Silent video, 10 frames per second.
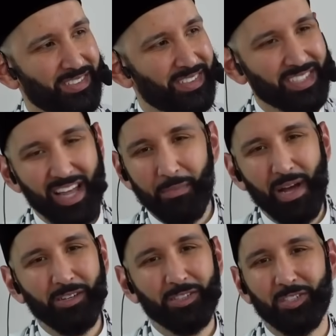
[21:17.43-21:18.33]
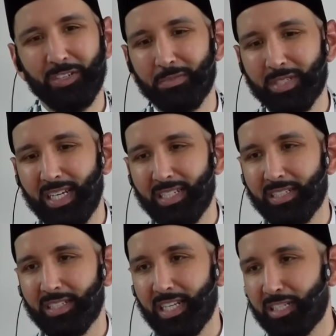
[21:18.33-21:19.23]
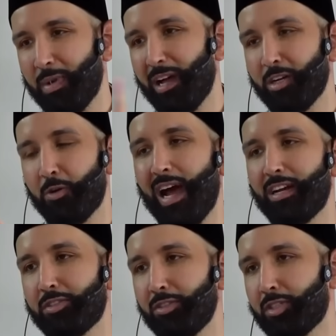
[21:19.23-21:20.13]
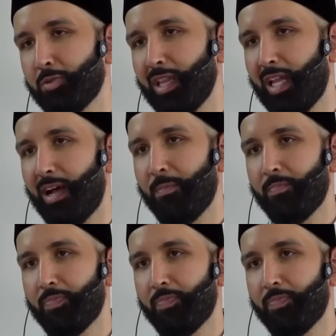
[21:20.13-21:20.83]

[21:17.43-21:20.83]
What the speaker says: It's not about your circumstances. It's about your gratitude to Allah.